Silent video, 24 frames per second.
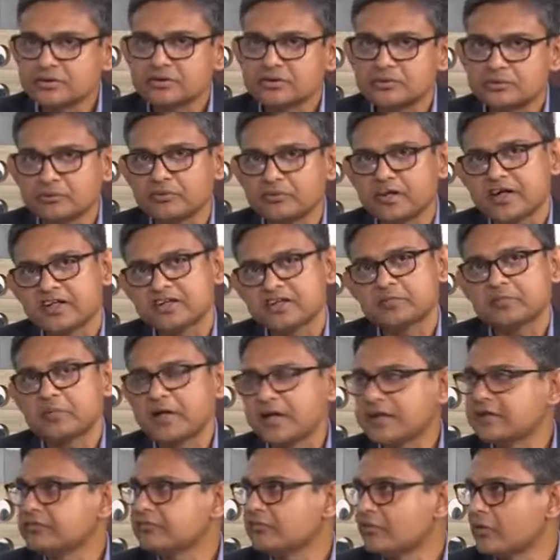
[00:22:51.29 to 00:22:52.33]
to
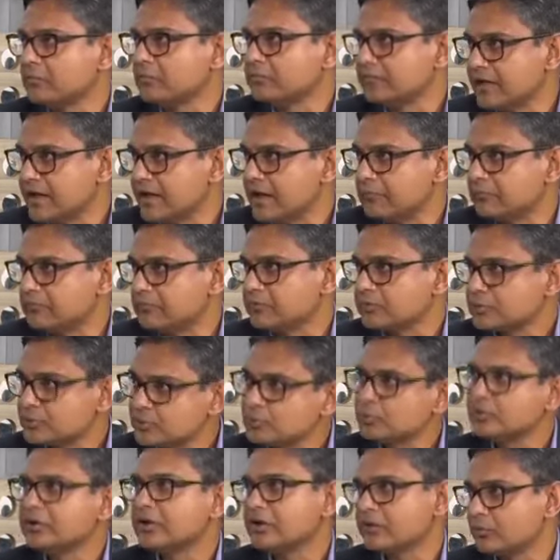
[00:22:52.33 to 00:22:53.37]
expect from them through
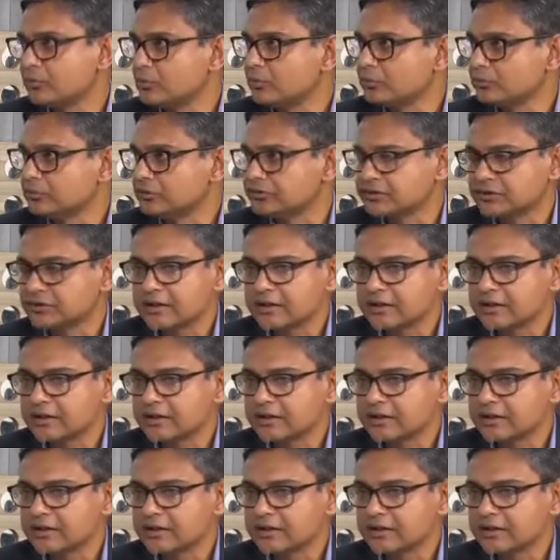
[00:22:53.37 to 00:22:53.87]
exactly. the course.